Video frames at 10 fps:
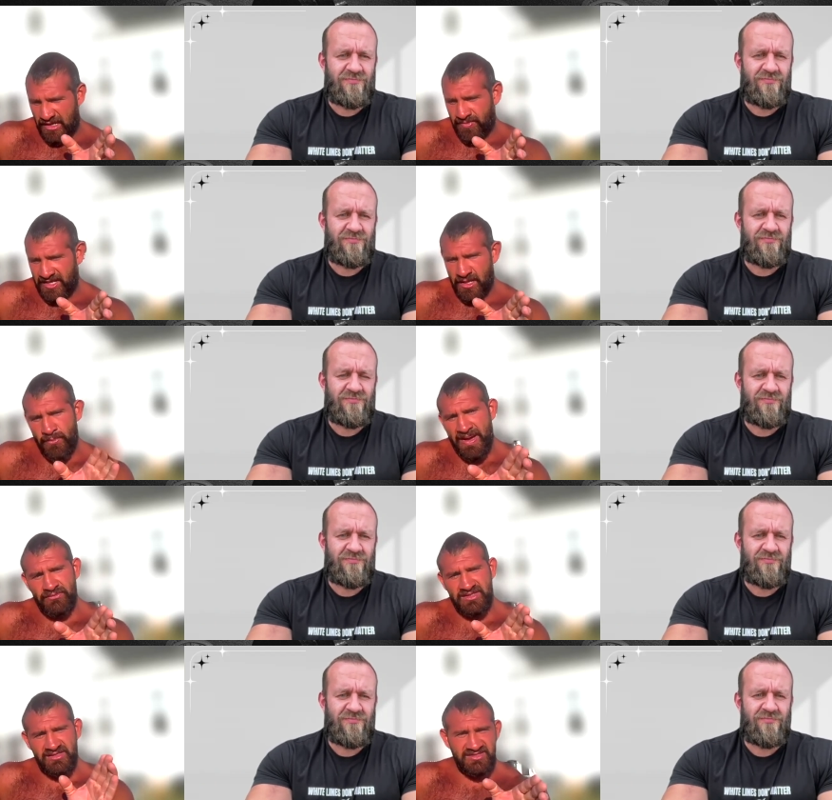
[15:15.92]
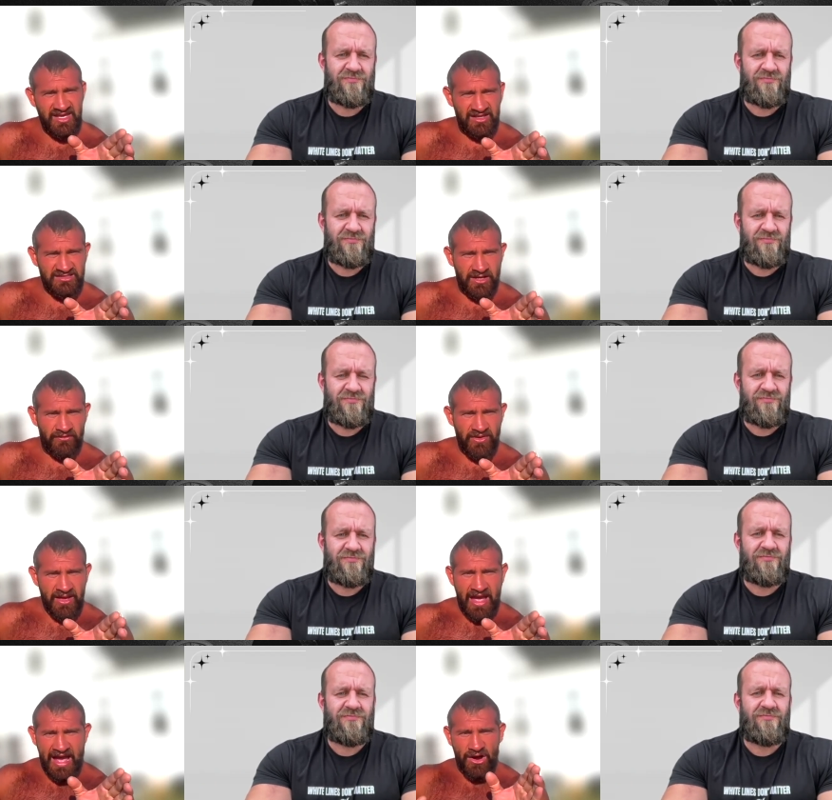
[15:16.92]
Speaker 1: anybody about these things of
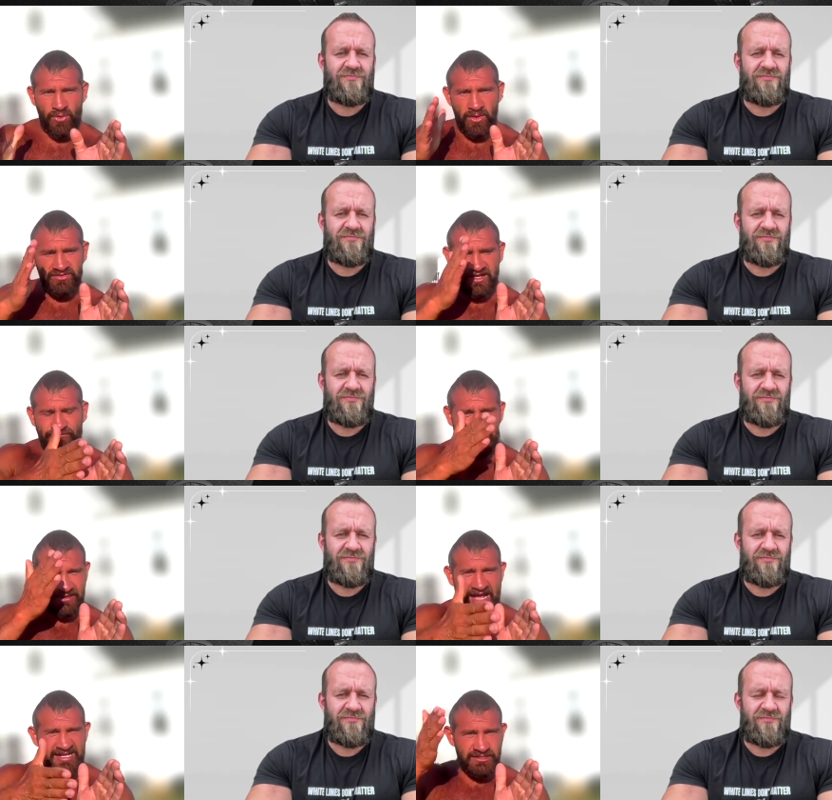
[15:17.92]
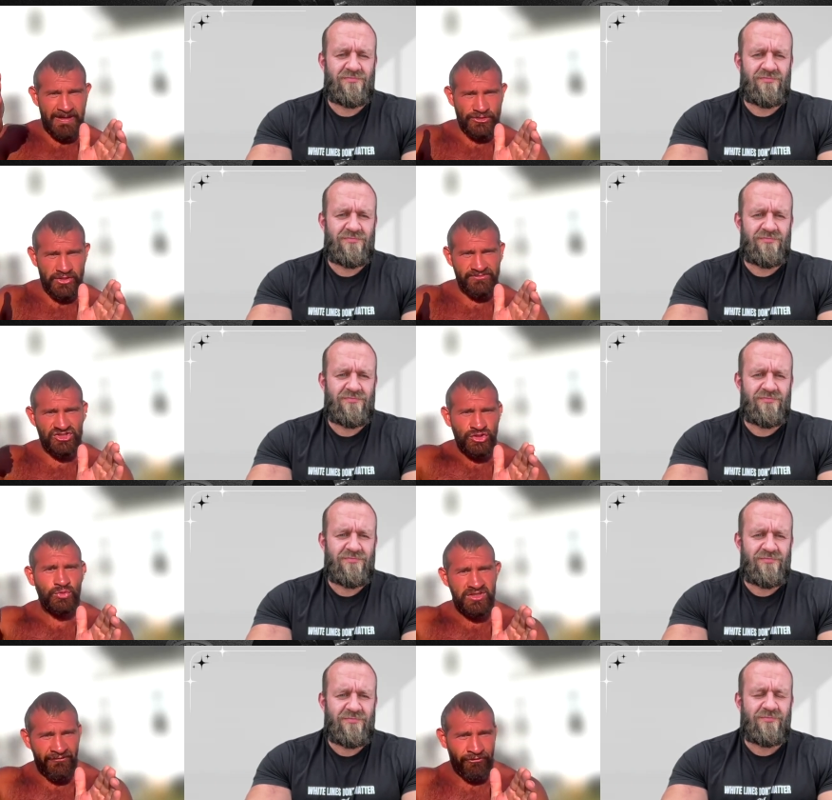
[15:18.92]
how different light spectrums
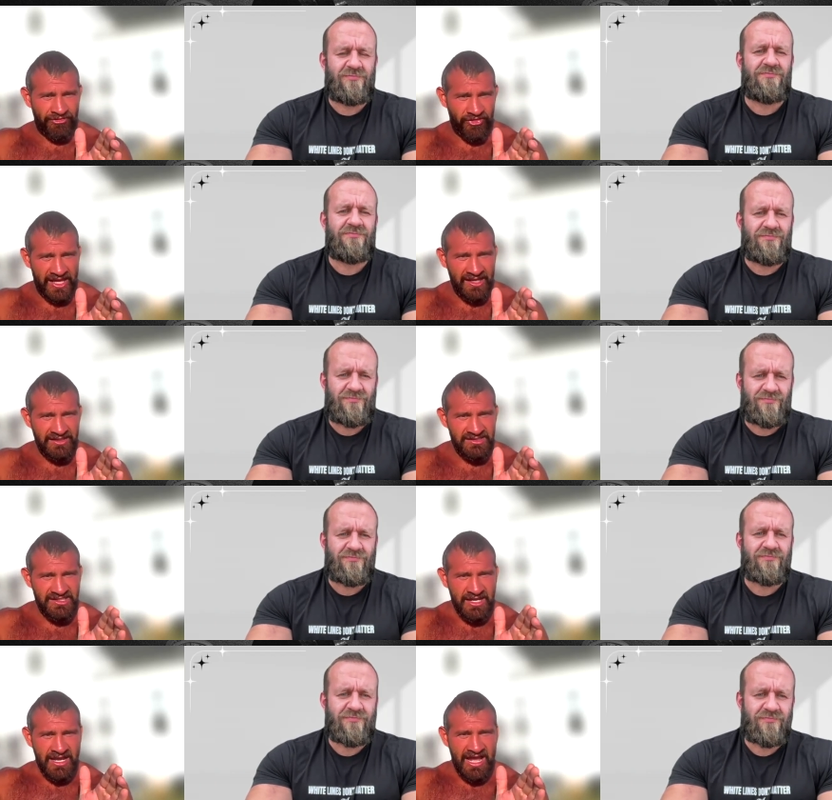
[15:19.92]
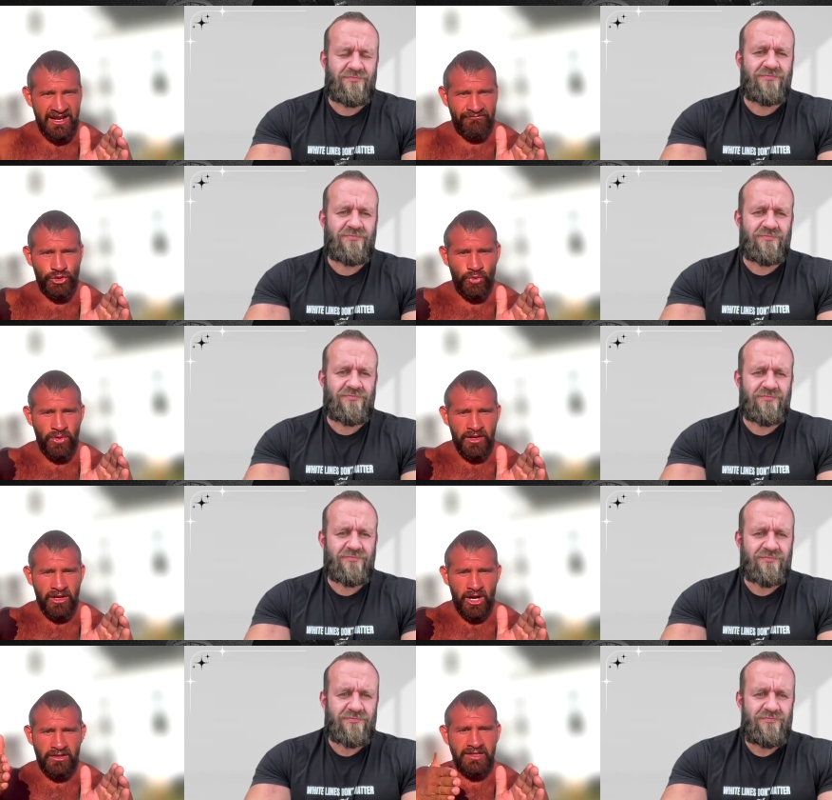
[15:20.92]
do different things. And if you
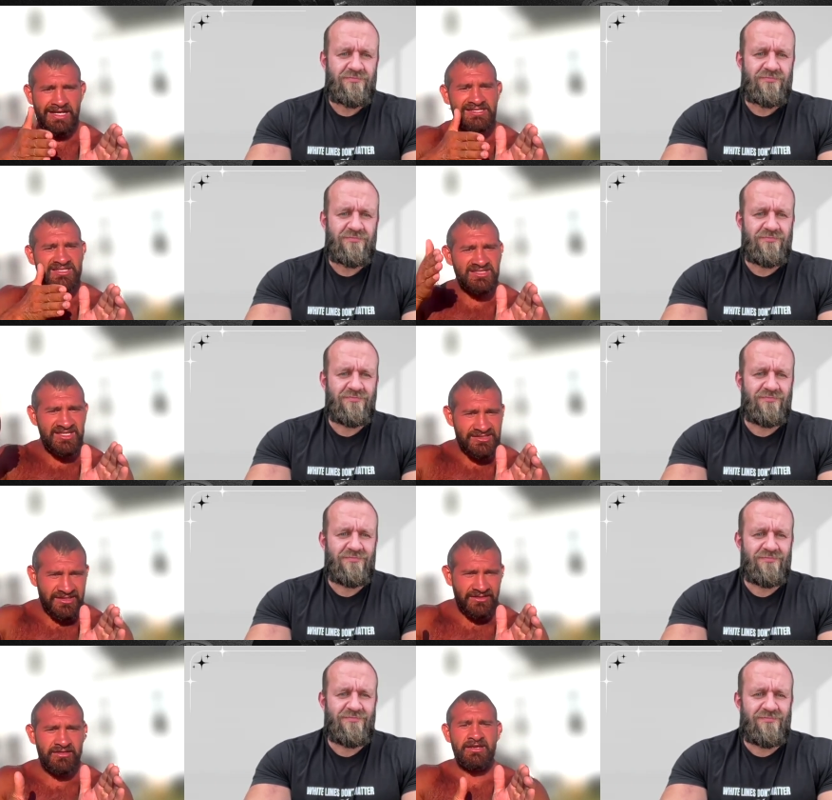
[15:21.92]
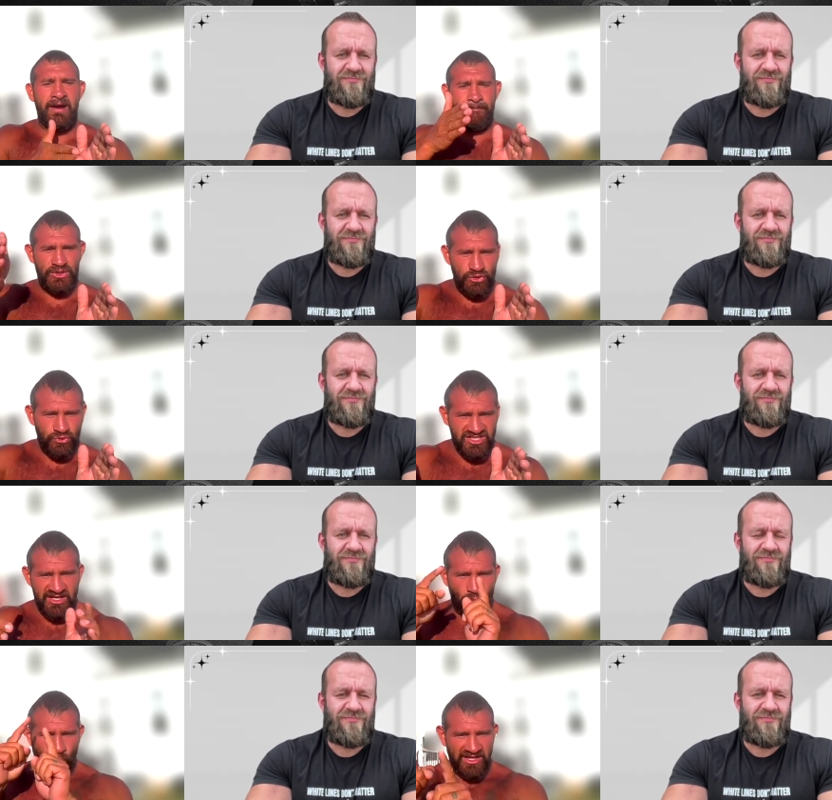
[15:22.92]
are consistently
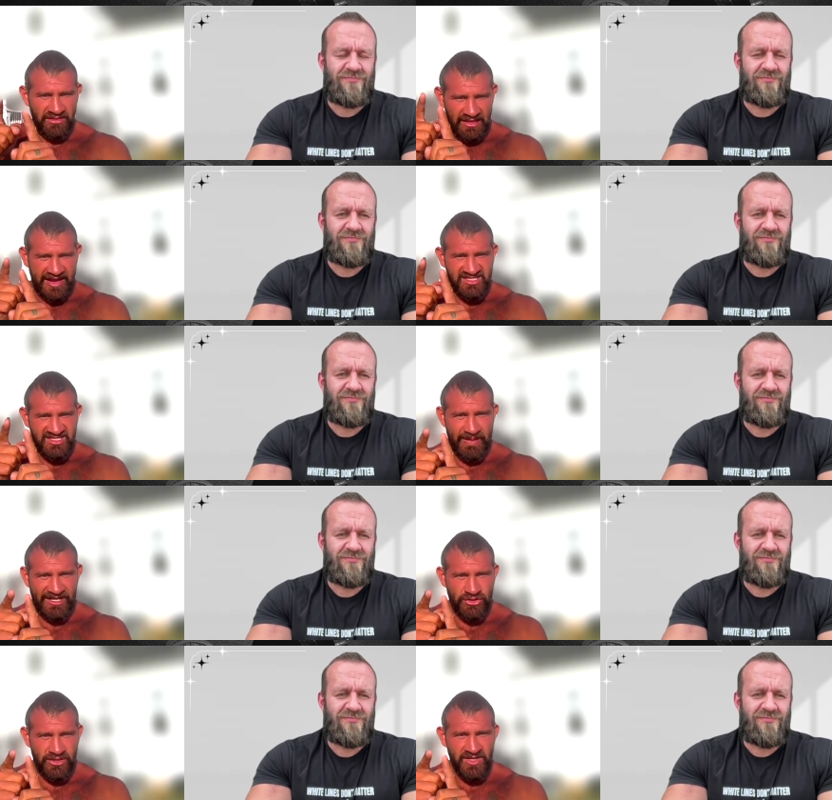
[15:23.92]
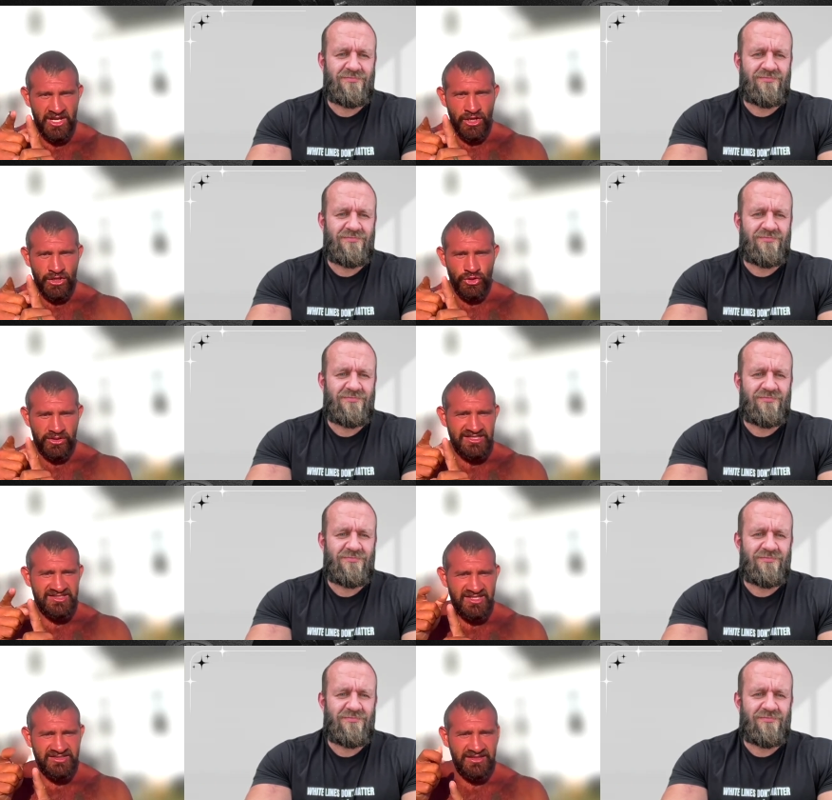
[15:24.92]
abusing one light spectrum, you're
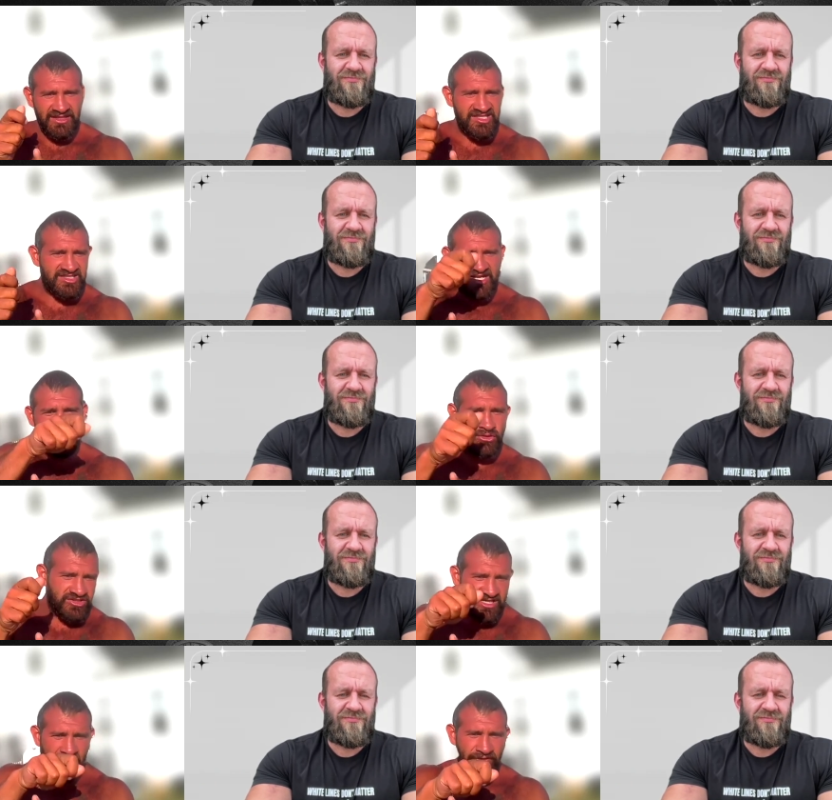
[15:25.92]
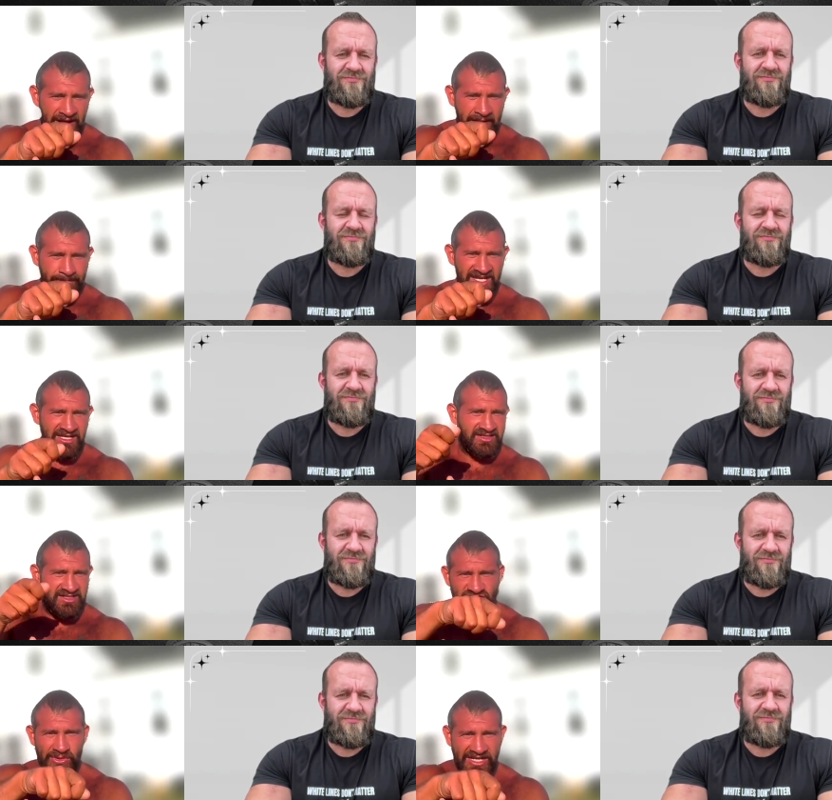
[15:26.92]
consistently setting yourself up in a
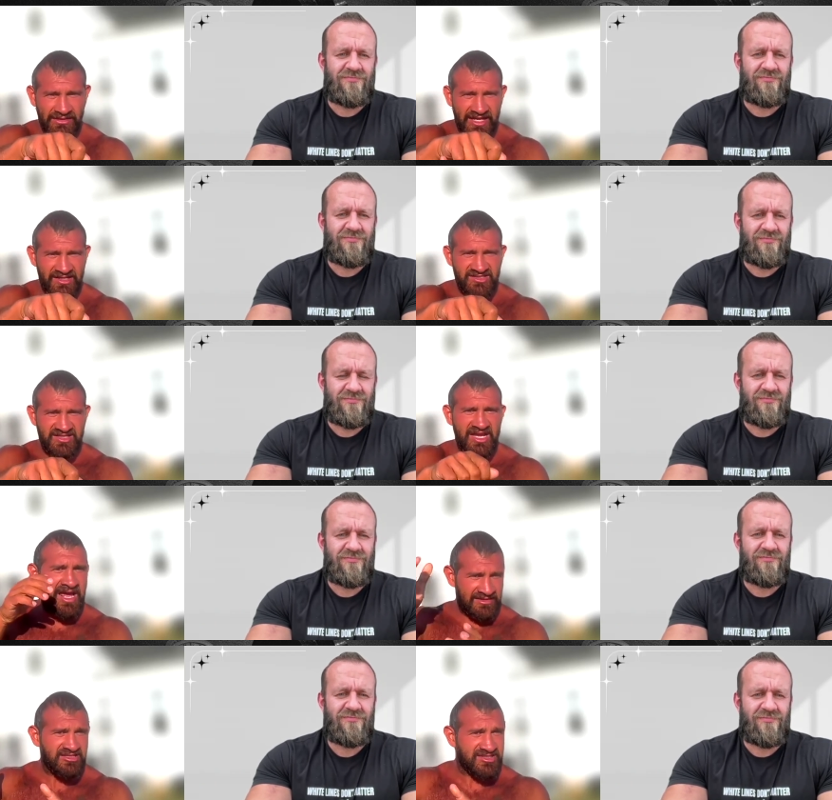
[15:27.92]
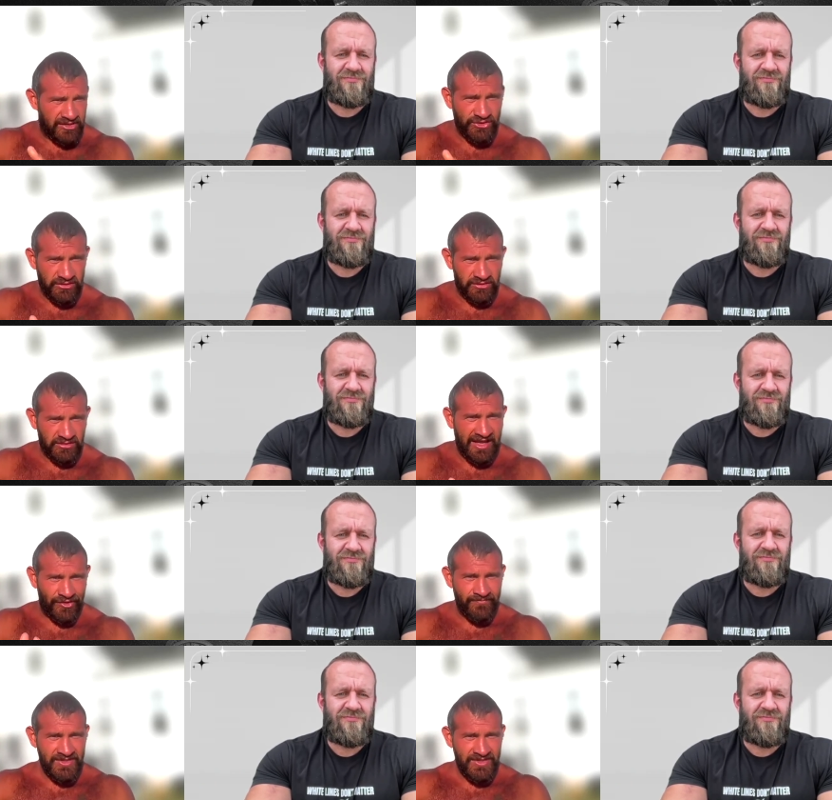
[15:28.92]
dysregulated state at the cellular level.